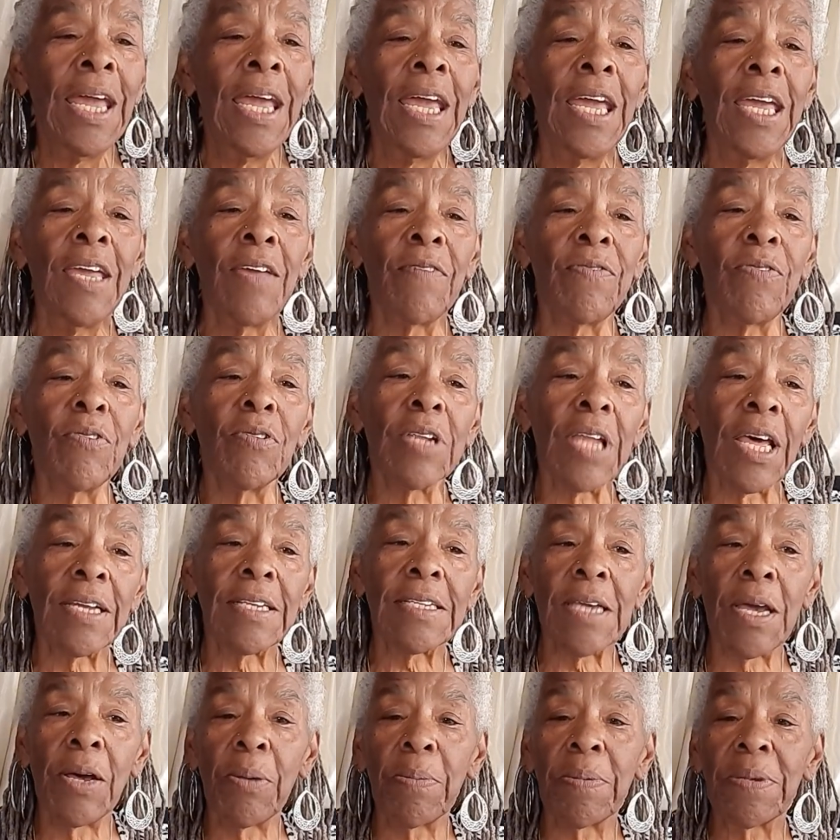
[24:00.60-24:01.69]
If you'd like to
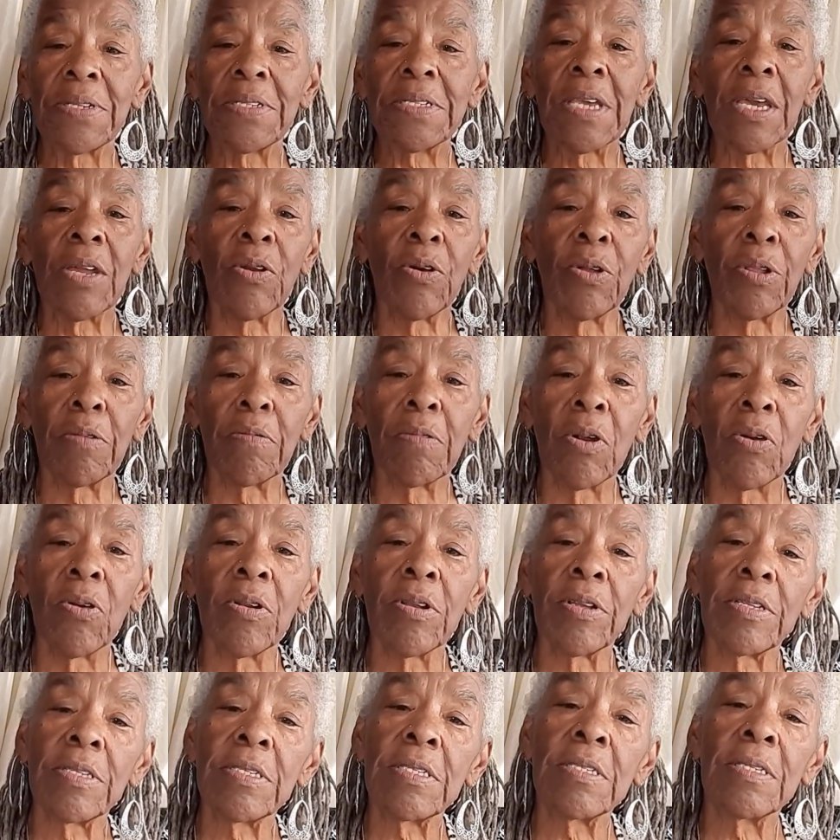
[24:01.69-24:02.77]
help us get on the road,
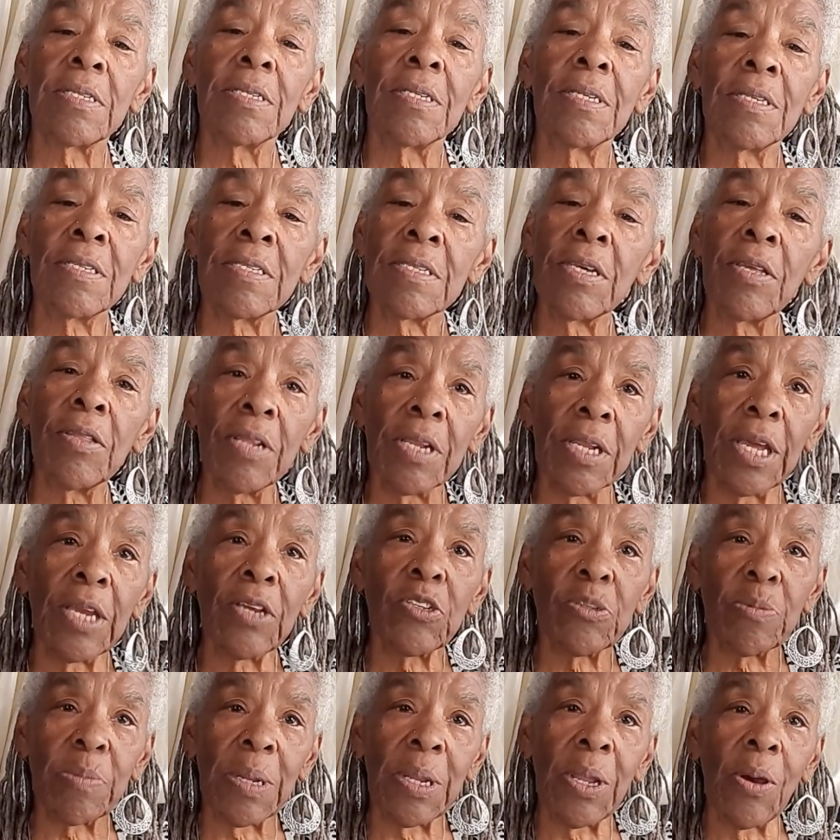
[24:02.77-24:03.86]
and see the links
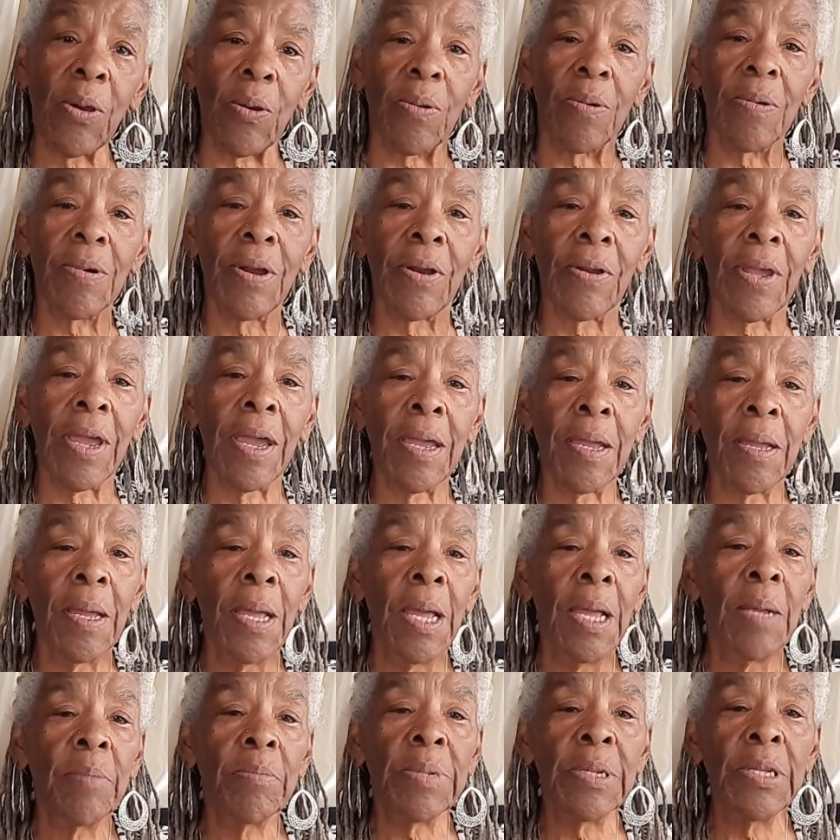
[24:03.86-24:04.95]
below, okay?
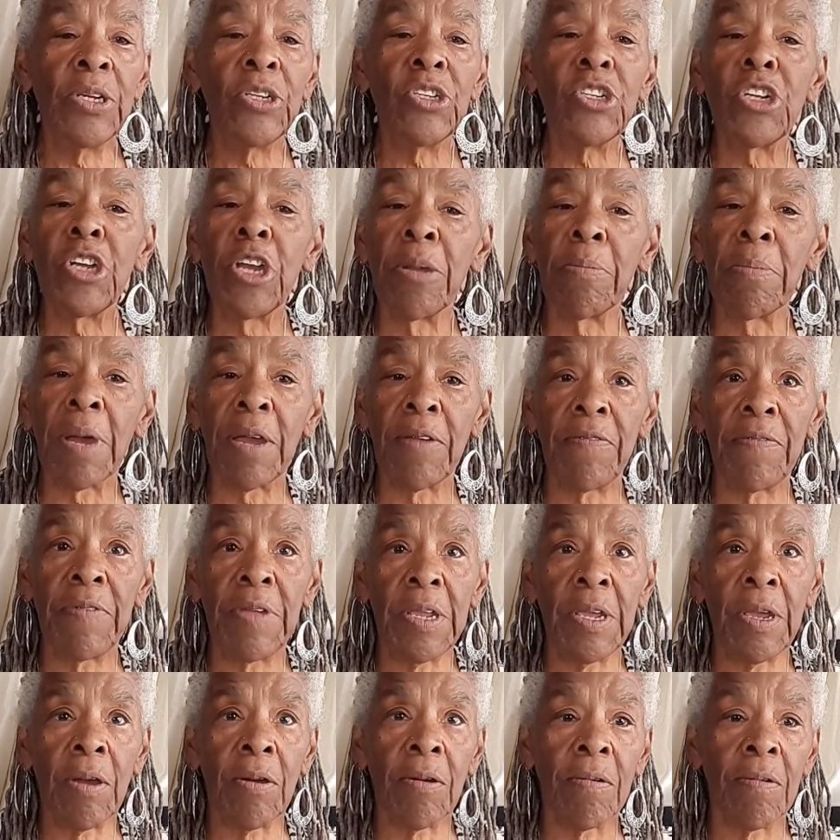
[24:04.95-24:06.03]
Please share my
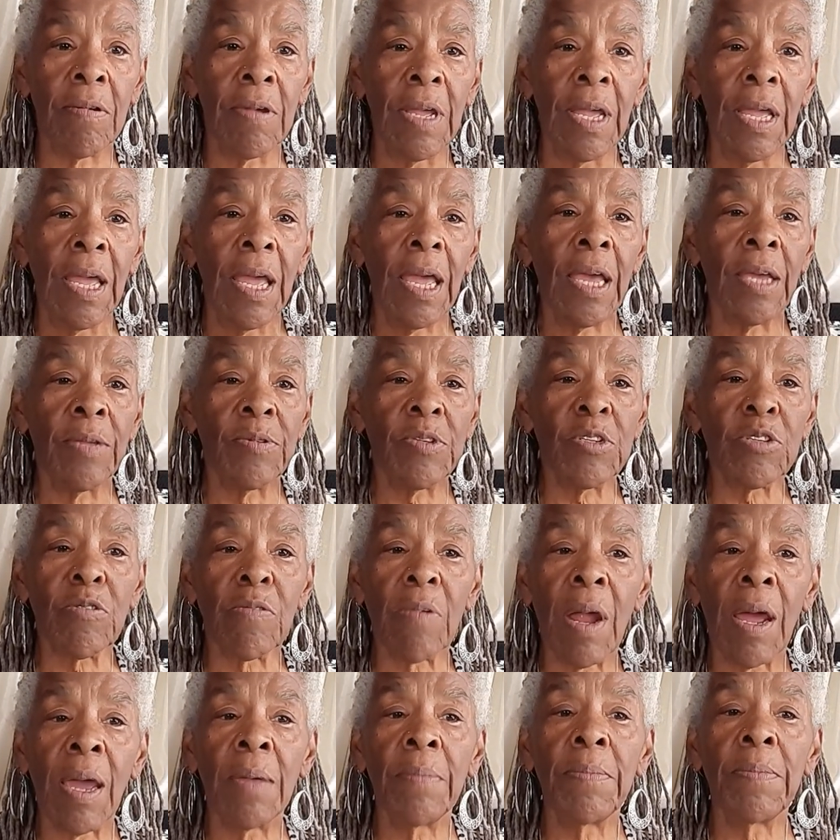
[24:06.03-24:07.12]
video and
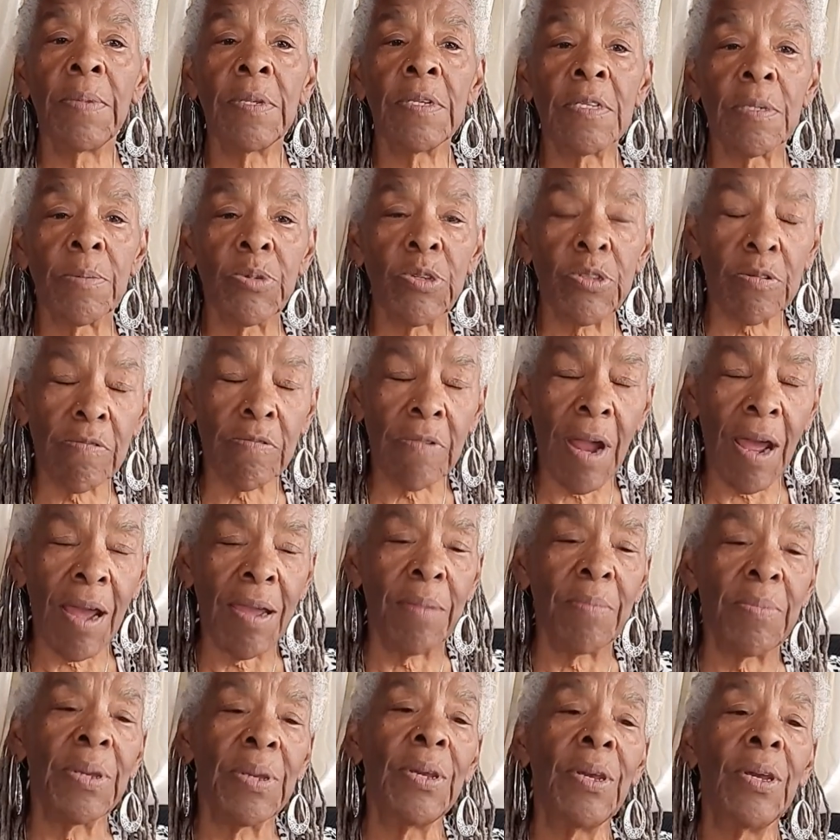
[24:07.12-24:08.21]

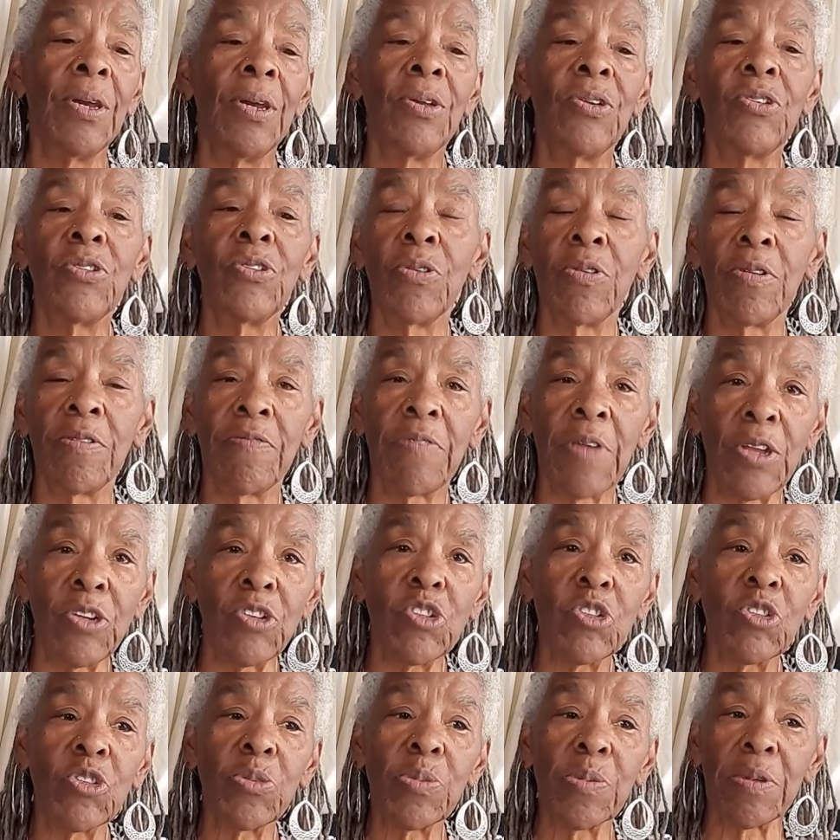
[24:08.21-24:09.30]
subscribe to
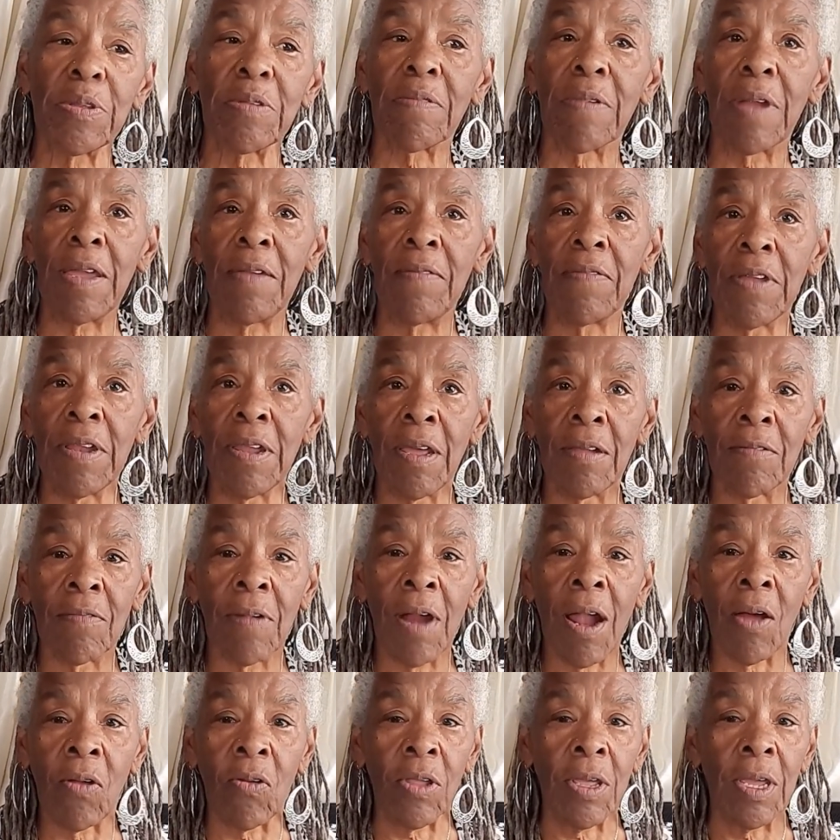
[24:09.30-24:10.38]
Adventures with Raven and
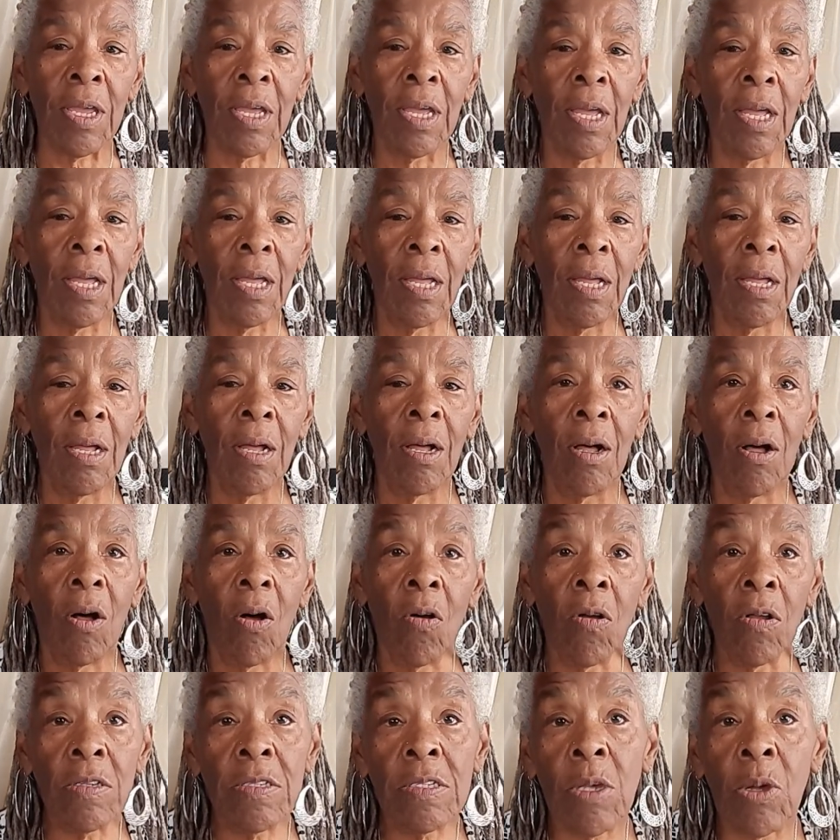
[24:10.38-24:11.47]
Rowley.
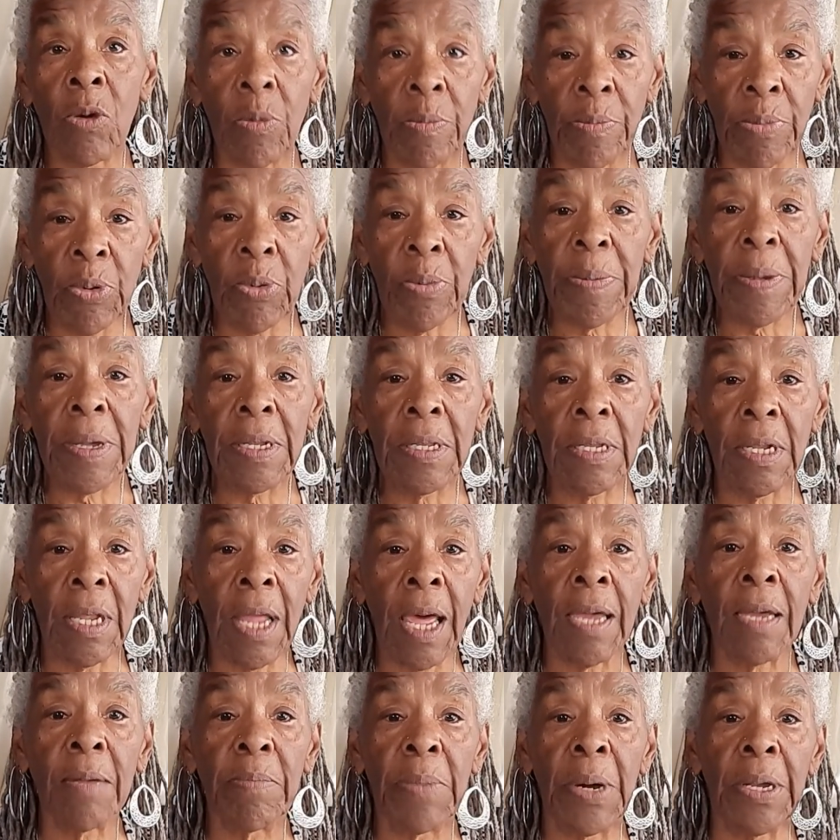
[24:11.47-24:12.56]
Also, booping the
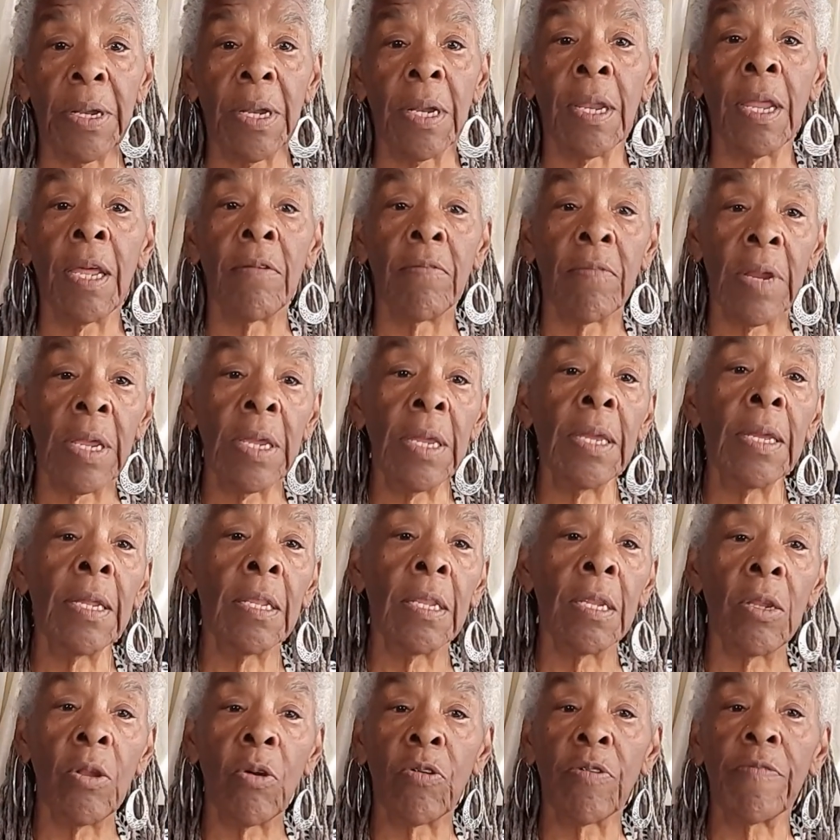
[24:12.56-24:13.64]
like button and ringing
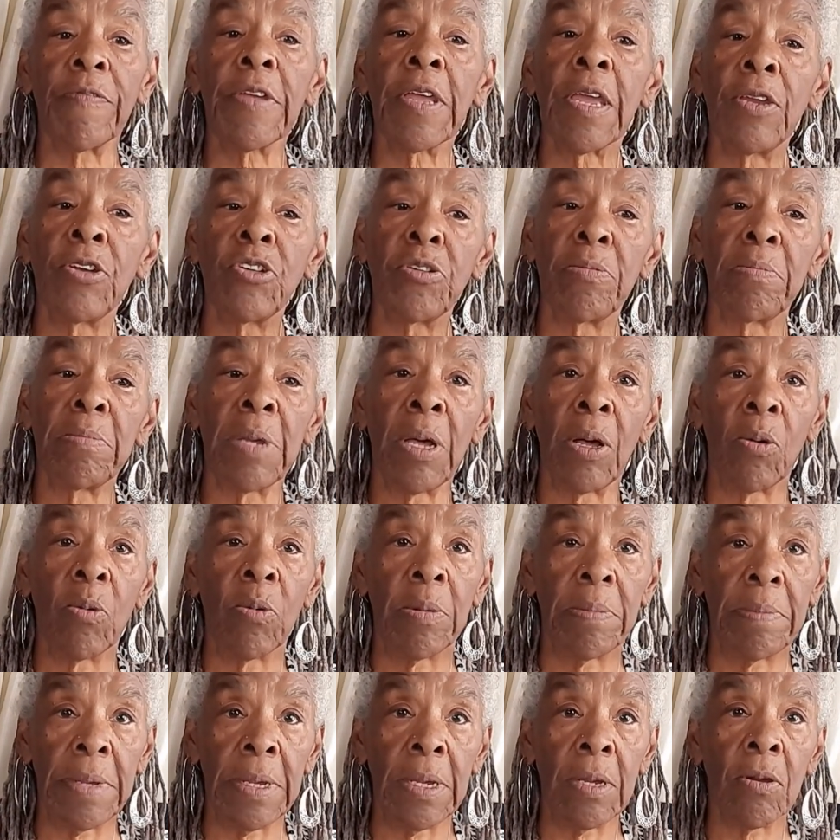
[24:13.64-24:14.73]
the notification bell
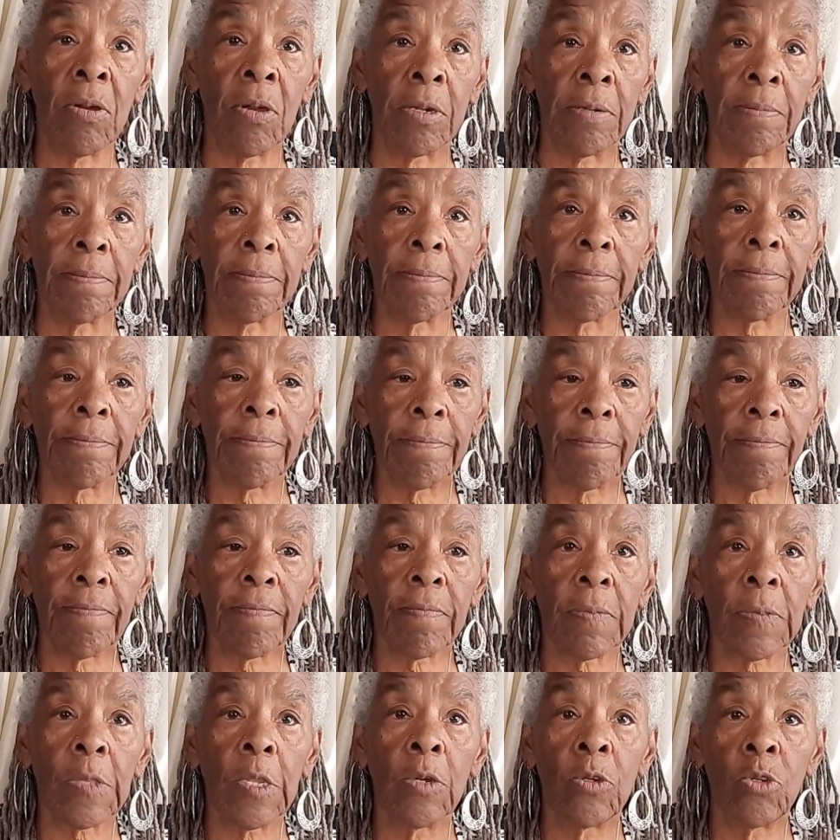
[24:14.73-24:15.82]
would be good,
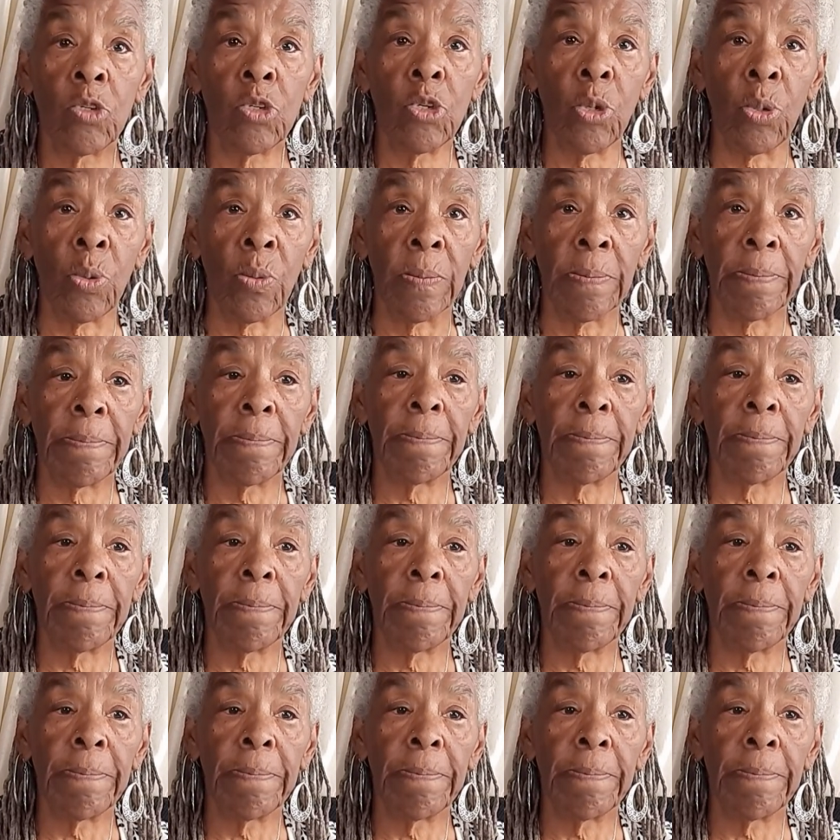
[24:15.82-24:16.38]
too.